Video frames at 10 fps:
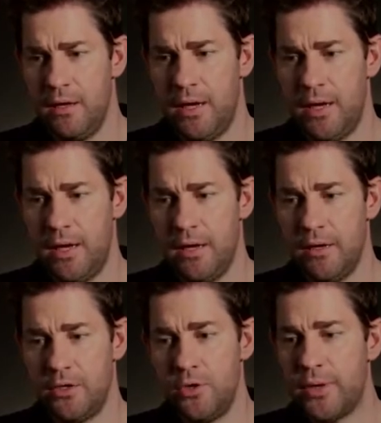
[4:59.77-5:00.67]

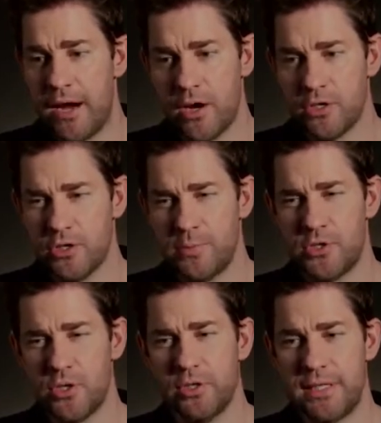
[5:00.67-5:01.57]
new characters,
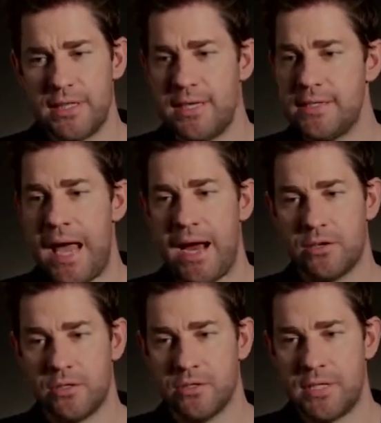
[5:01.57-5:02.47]
but certainly these
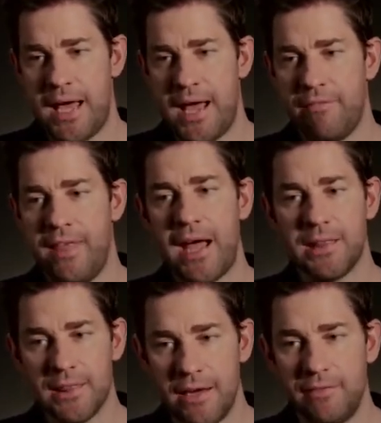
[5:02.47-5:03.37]
actors, to have
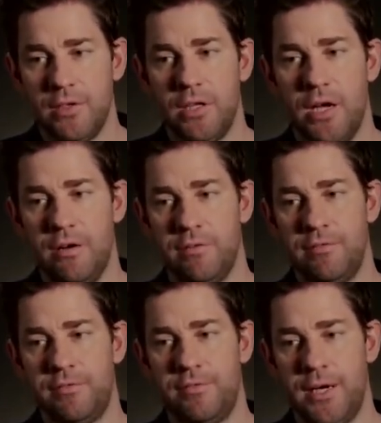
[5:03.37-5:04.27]
that level of